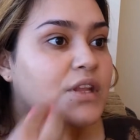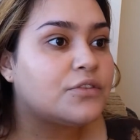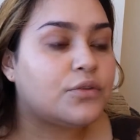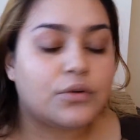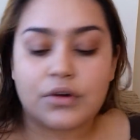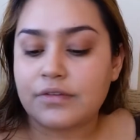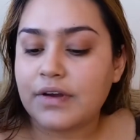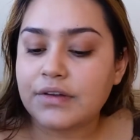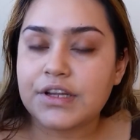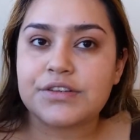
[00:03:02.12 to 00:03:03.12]
for
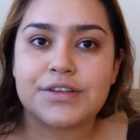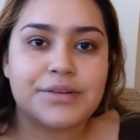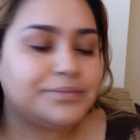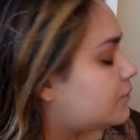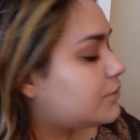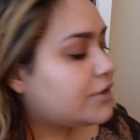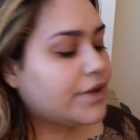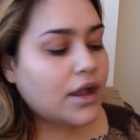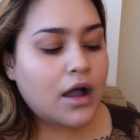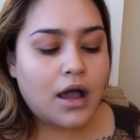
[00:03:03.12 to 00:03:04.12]
foundation.
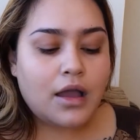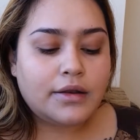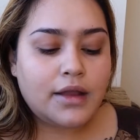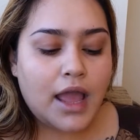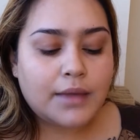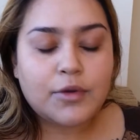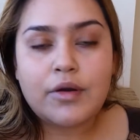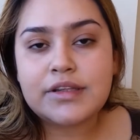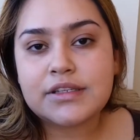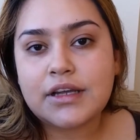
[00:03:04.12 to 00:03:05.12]
Moving on, I'm going
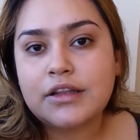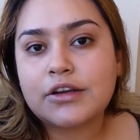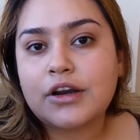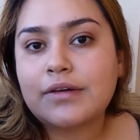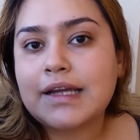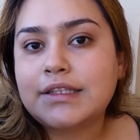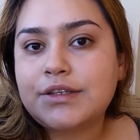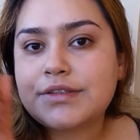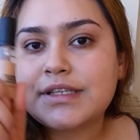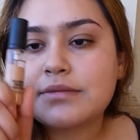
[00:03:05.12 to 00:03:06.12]
to color correct
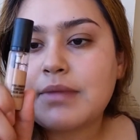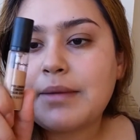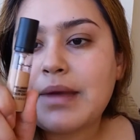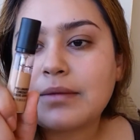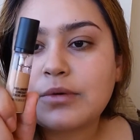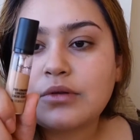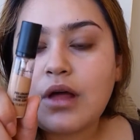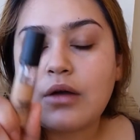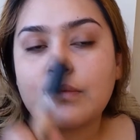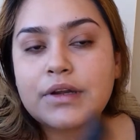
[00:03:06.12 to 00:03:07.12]
using my Mac Pro
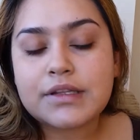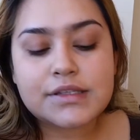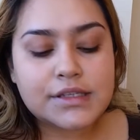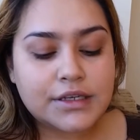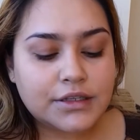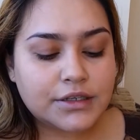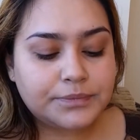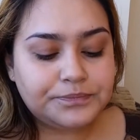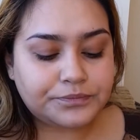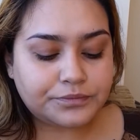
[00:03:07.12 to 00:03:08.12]
Longwear Concealer
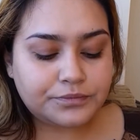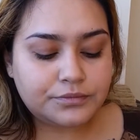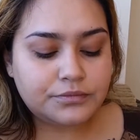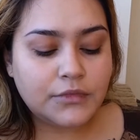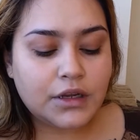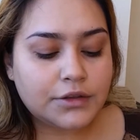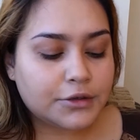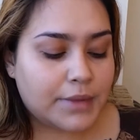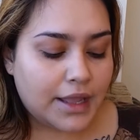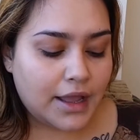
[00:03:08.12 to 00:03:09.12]
under
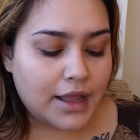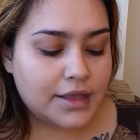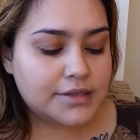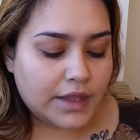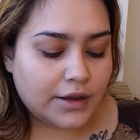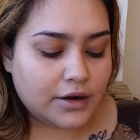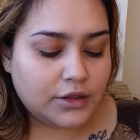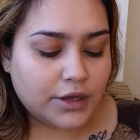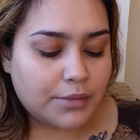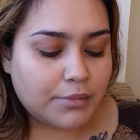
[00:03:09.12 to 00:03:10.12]
my eyes. They are
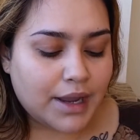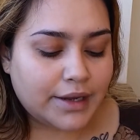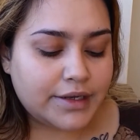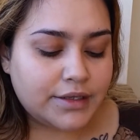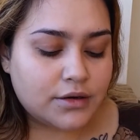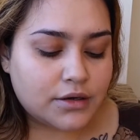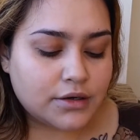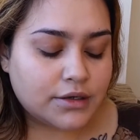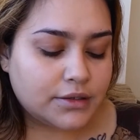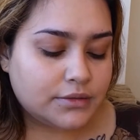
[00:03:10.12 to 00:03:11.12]
looking mighty dark,
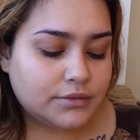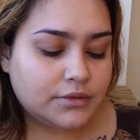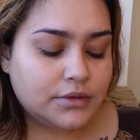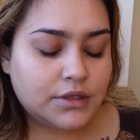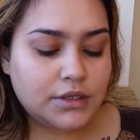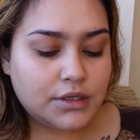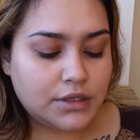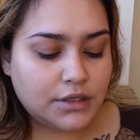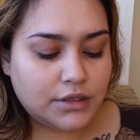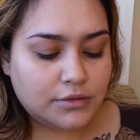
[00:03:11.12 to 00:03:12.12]

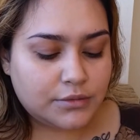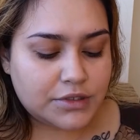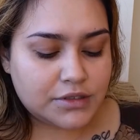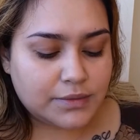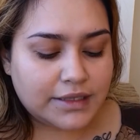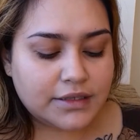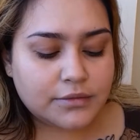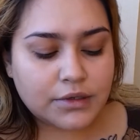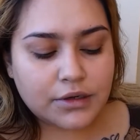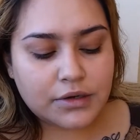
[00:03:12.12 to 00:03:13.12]
which is why I didn't
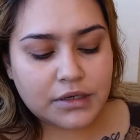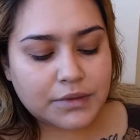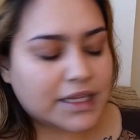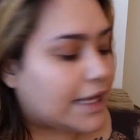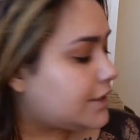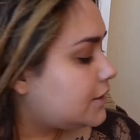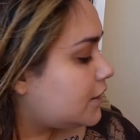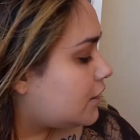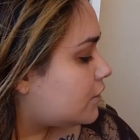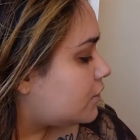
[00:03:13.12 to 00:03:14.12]
want to go in with that
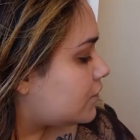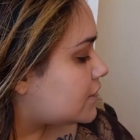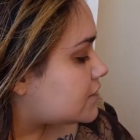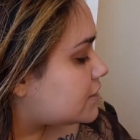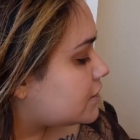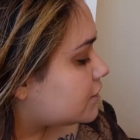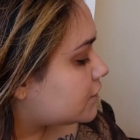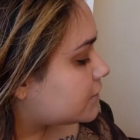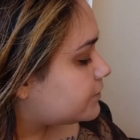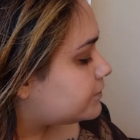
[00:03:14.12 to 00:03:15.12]
yellow concealer